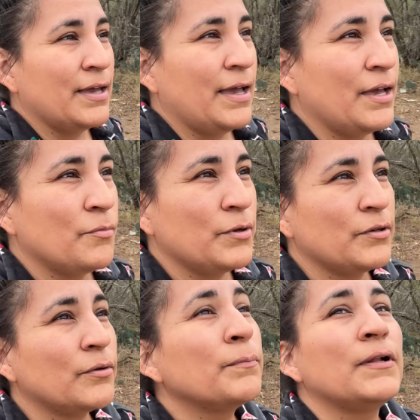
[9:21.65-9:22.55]
and we
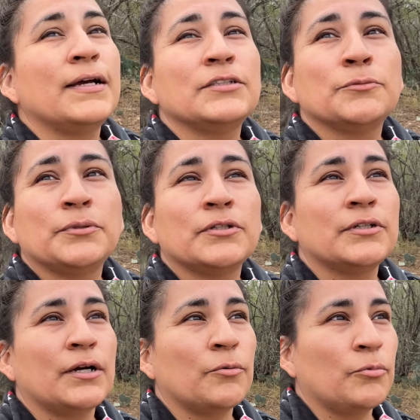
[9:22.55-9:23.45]
don't plan to put
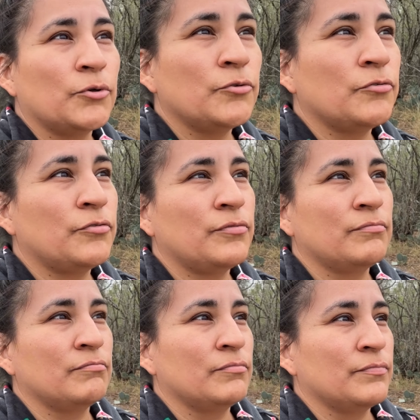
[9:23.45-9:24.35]
a roof
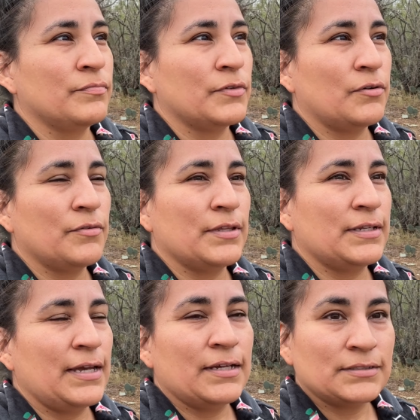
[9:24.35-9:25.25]
over the
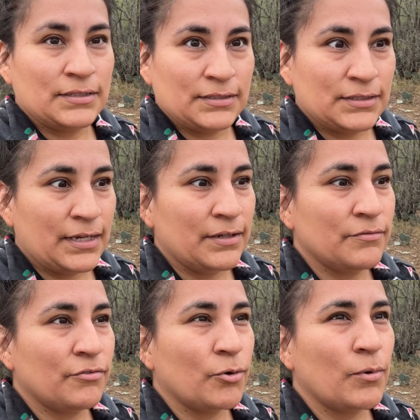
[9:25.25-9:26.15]
decks and extend
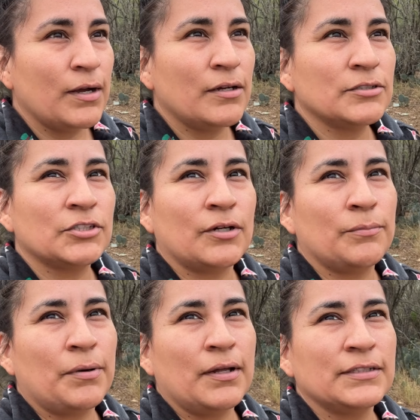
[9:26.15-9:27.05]
for a while, so I'll
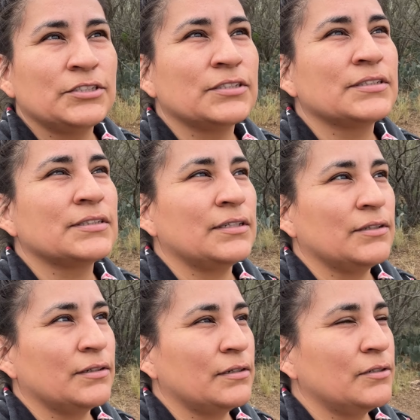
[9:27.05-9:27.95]
probably just
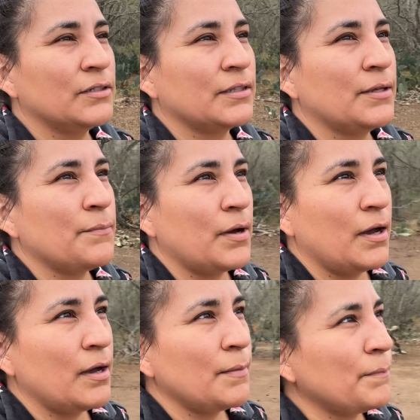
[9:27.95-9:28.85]
hook them
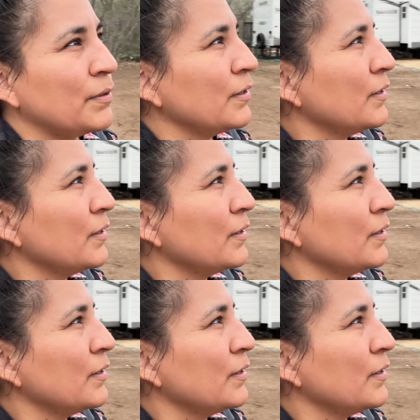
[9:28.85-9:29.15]
up